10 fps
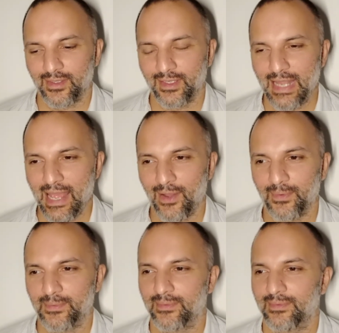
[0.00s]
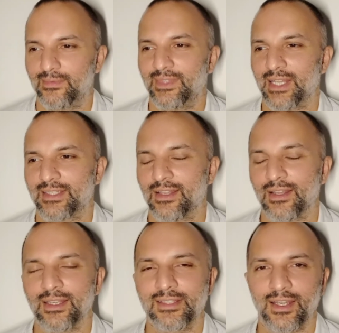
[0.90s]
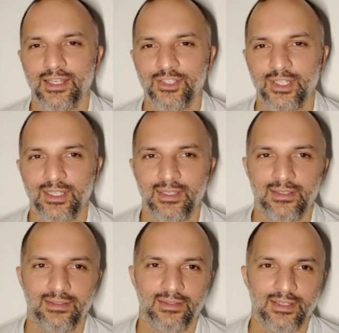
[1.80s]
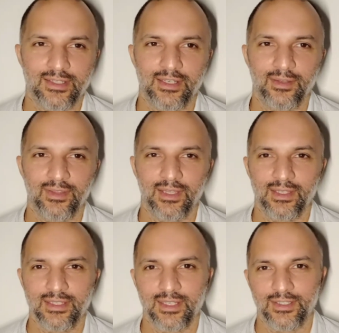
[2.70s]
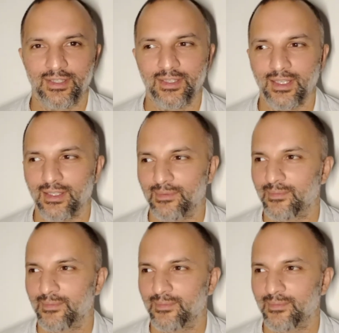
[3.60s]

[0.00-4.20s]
Now that's slightly tongue-in-cheek, because I don't think there's such a thing.